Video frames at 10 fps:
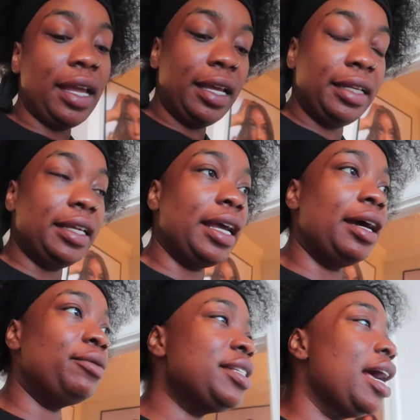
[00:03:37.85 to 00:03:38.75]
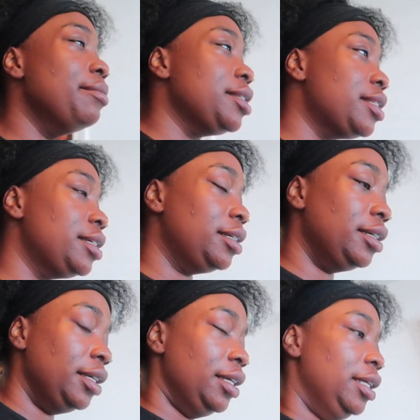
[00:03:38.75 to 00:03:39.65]
and yeah, what time is it?
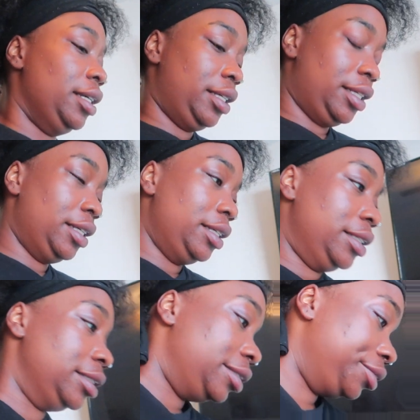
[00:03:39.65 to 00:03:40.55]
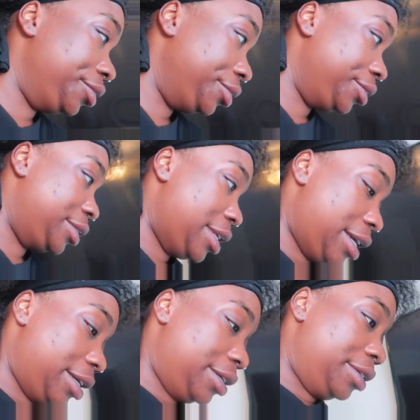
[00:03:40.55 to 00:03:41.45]
It is
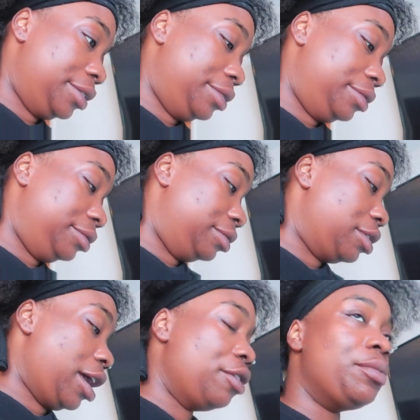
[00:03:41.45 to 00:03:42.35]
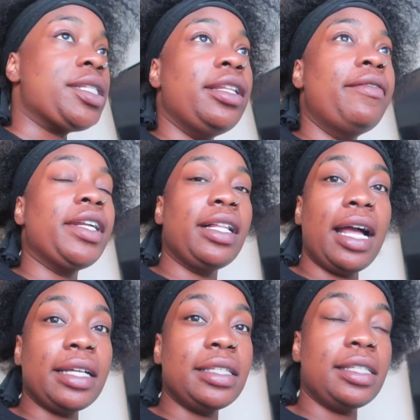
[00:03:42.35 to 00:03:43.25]
now, okay, almost eleven
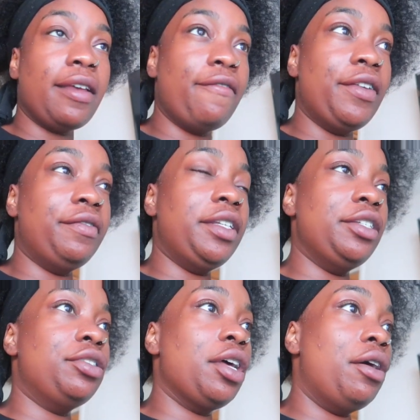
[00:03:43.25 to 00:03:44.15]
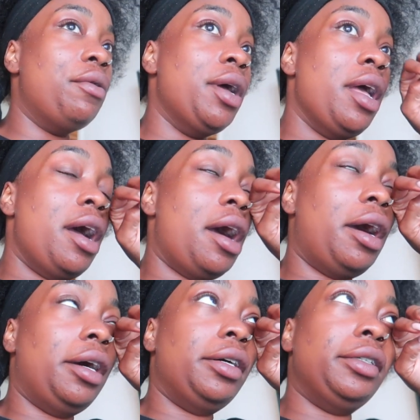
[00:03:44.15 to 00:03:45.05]
o'clock. It's ten fifty. So
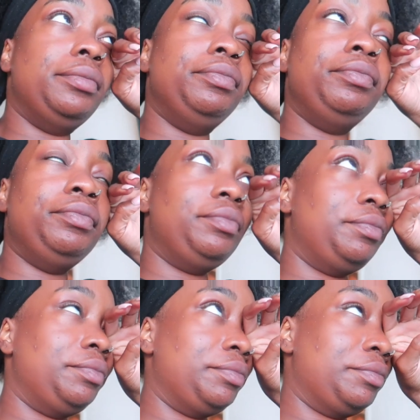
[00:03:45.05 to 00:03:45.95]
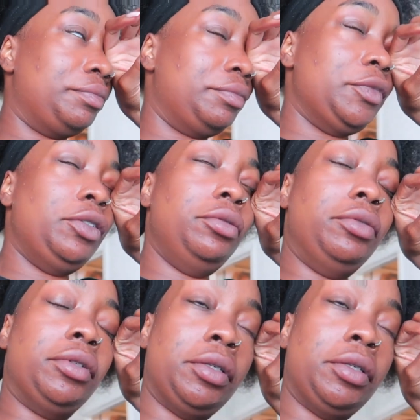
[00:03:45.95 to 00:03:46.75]
um ooh,